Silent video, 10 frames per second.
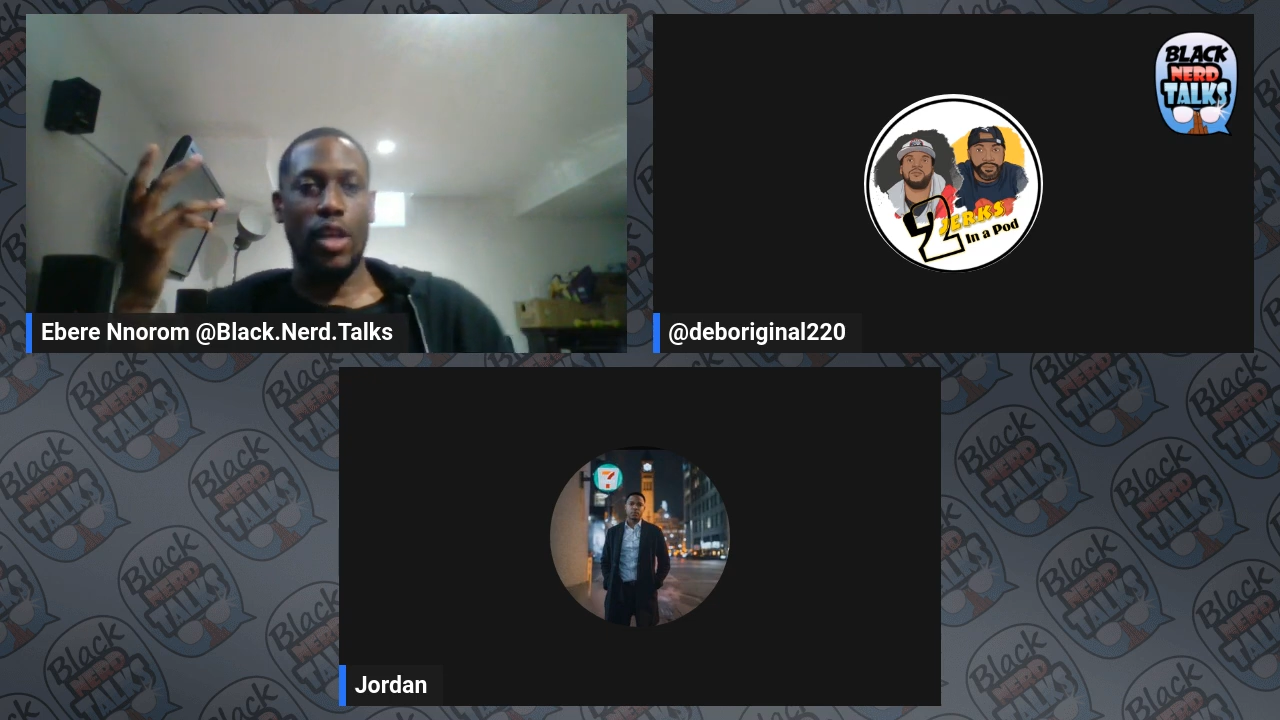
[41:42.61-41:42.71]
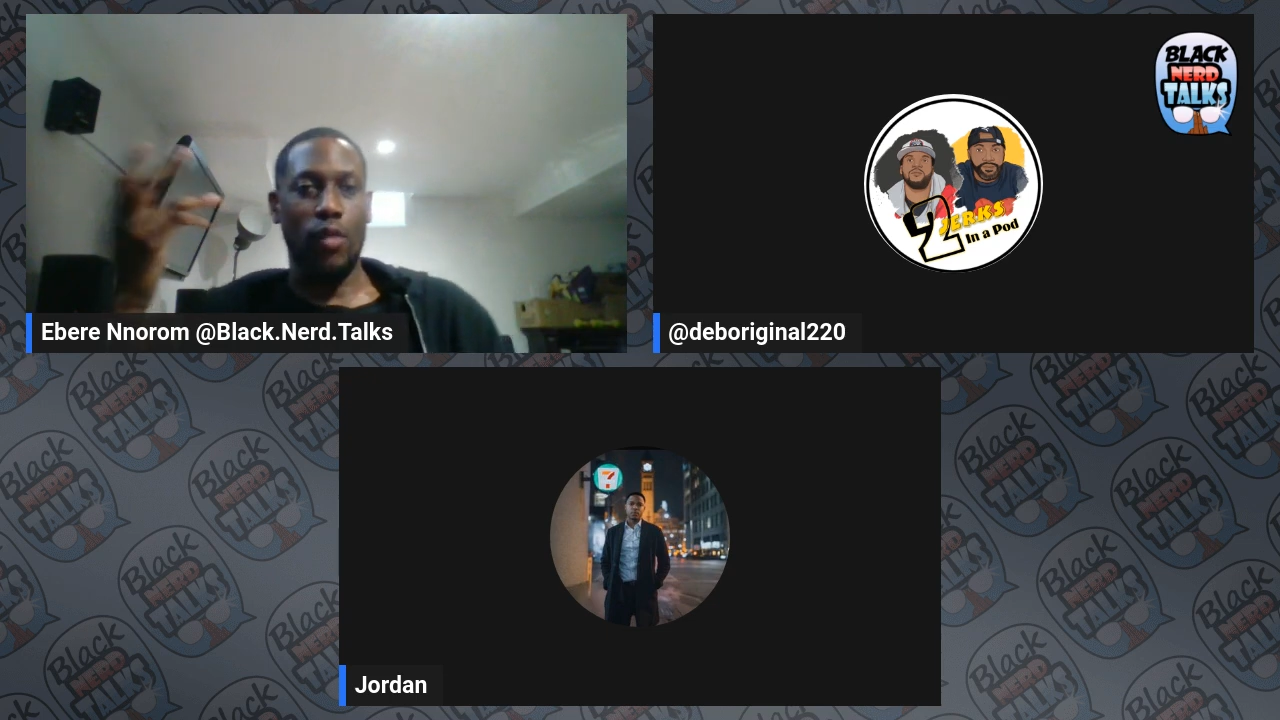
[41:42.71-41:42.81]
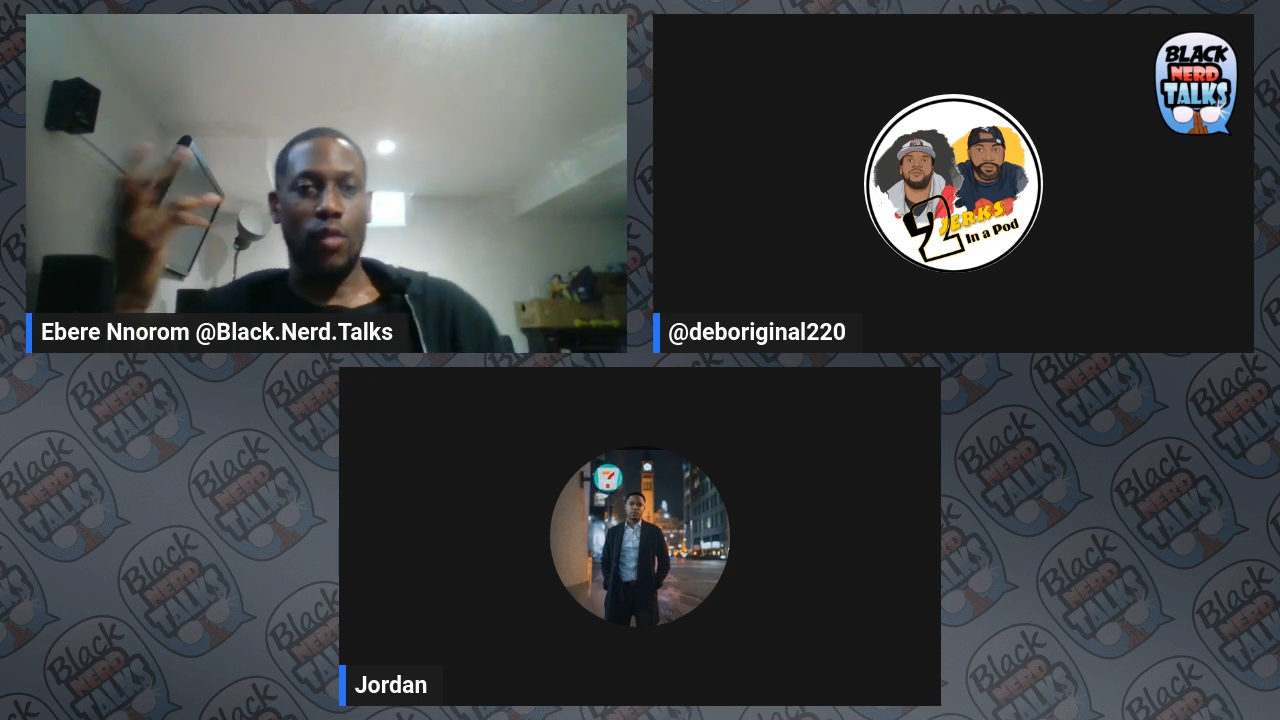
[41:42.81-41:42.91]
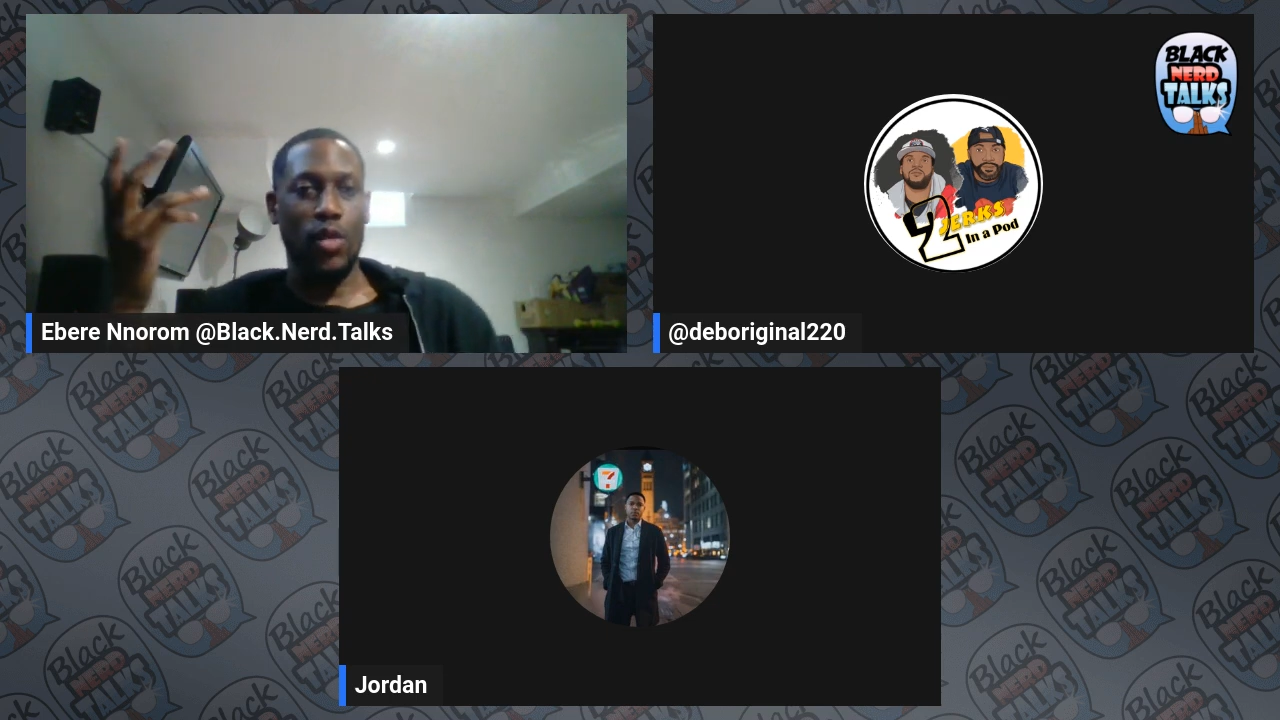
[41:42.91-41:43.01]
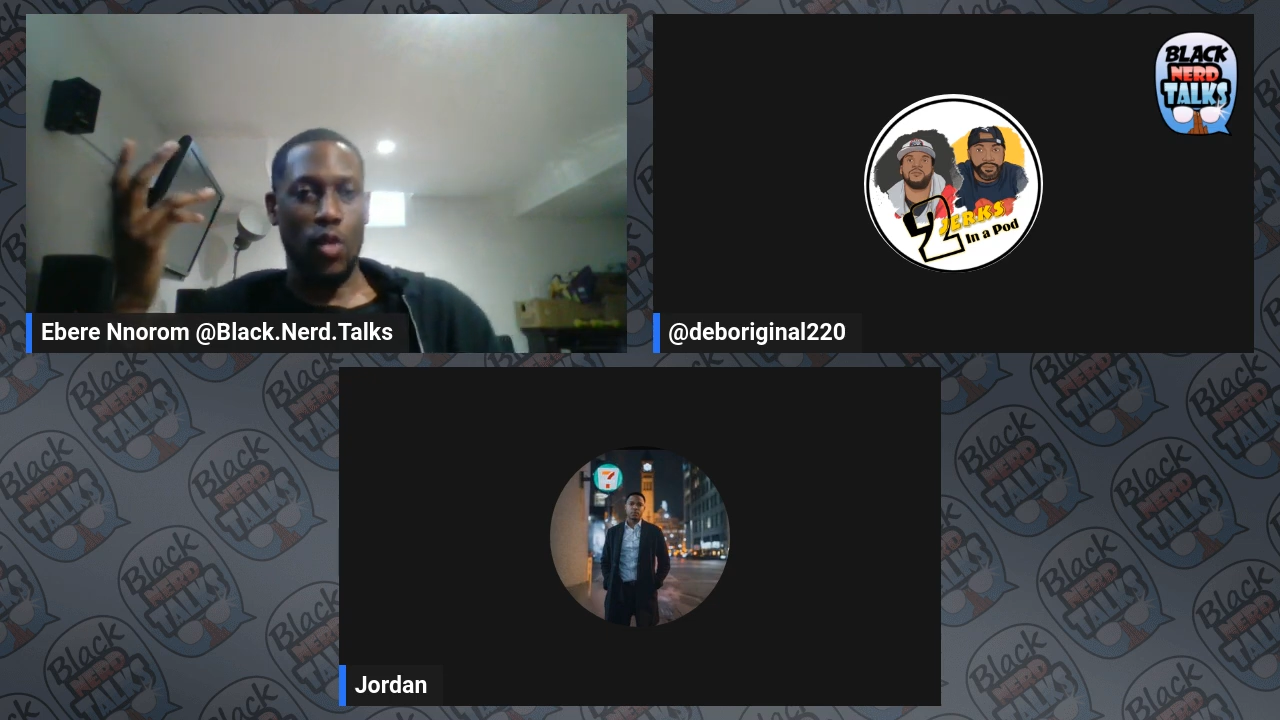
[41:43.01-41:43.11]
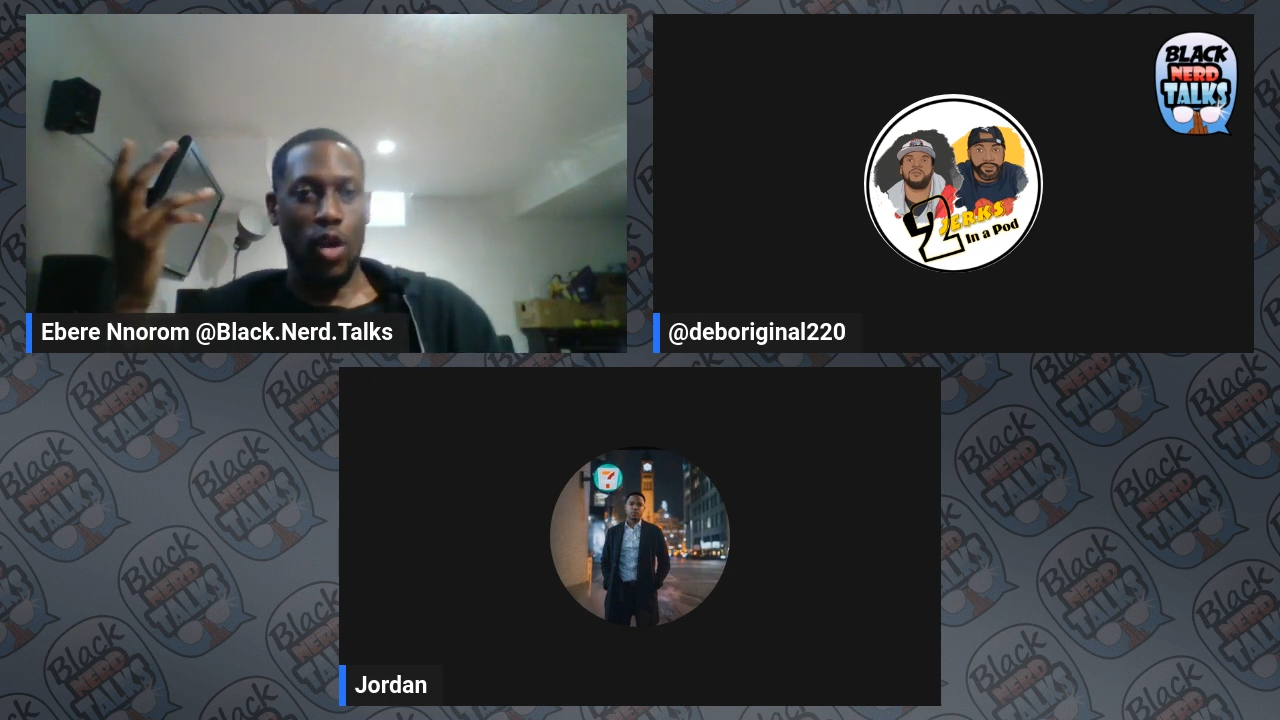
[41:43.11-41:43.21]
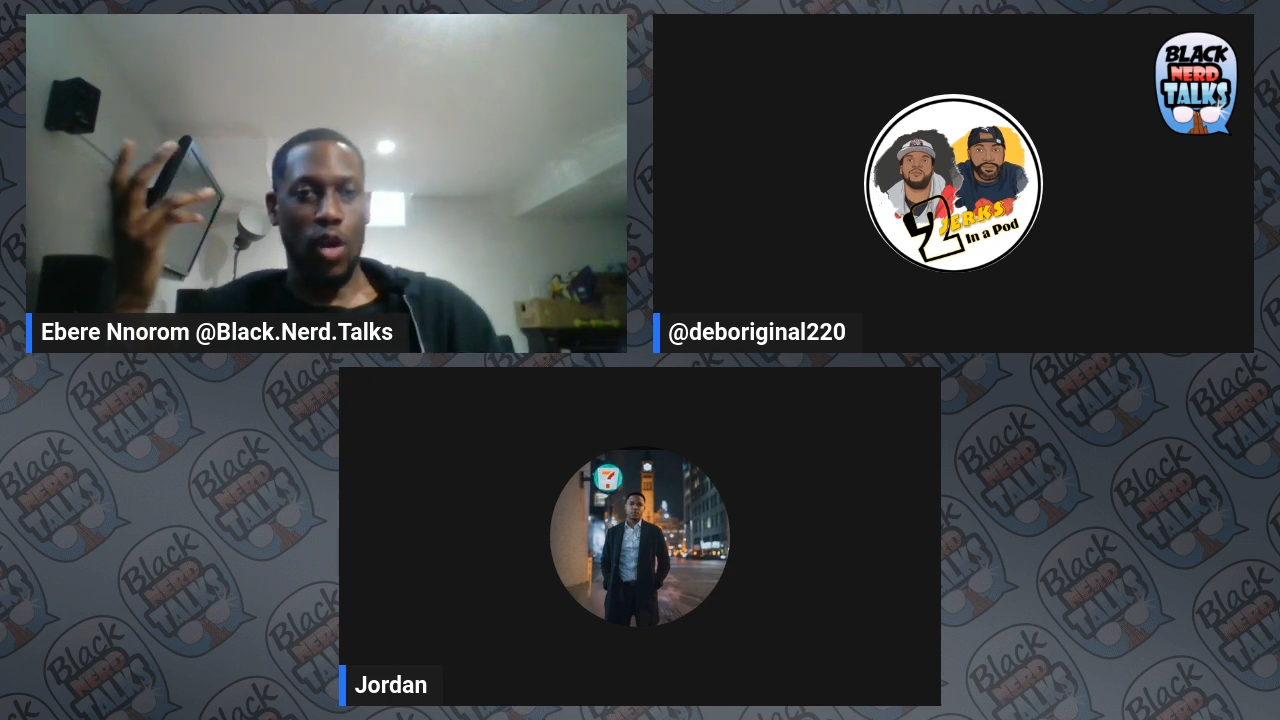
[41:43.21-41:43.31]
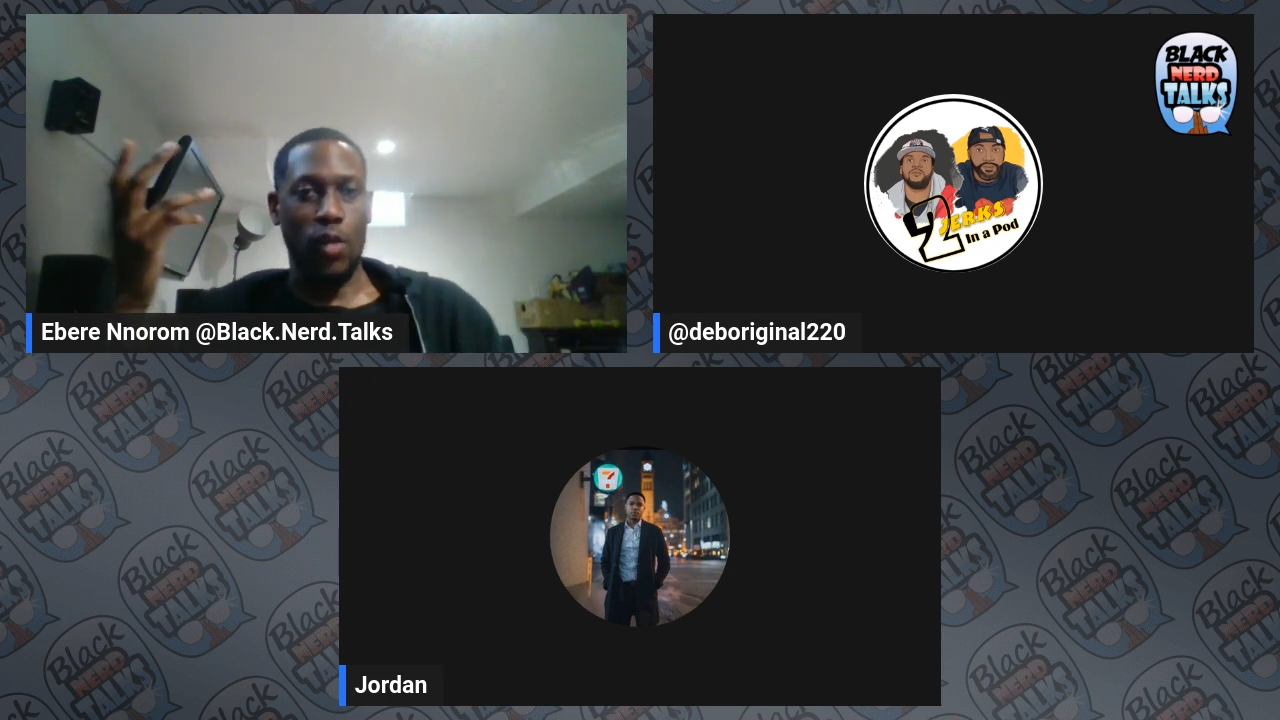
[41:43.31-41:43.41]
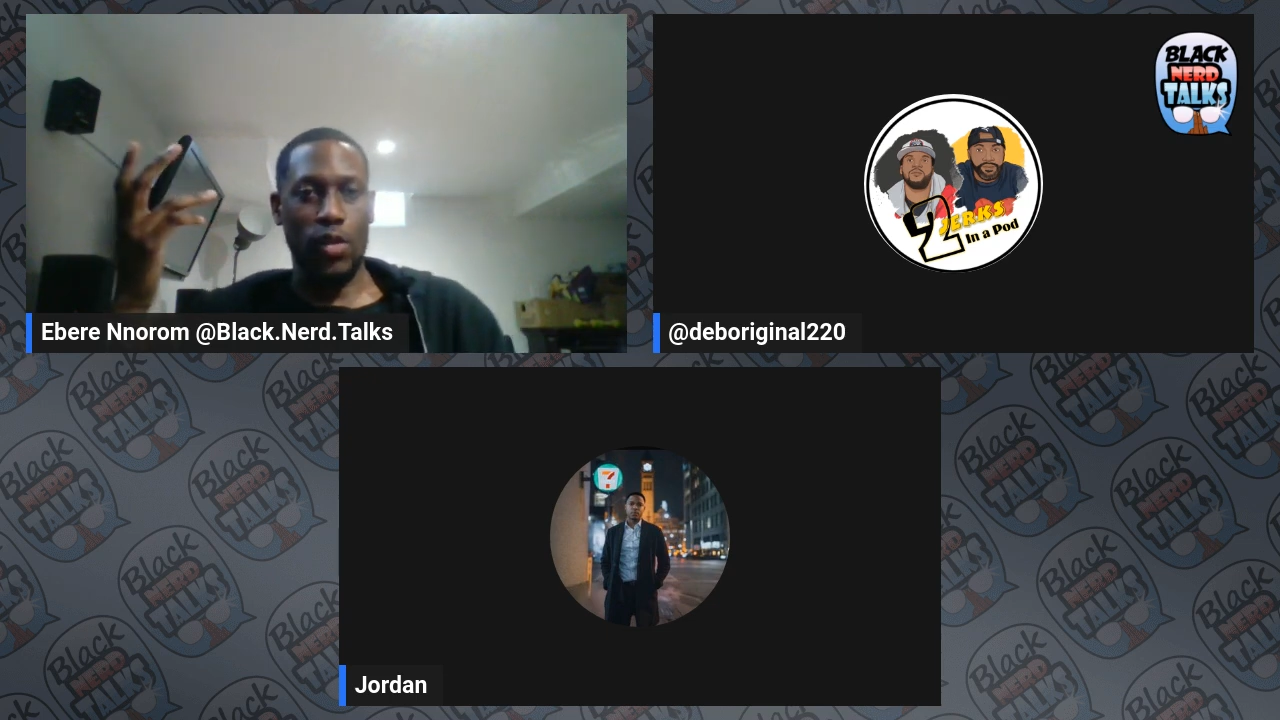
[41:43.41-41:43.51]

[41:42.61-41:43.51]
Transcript: what was going on with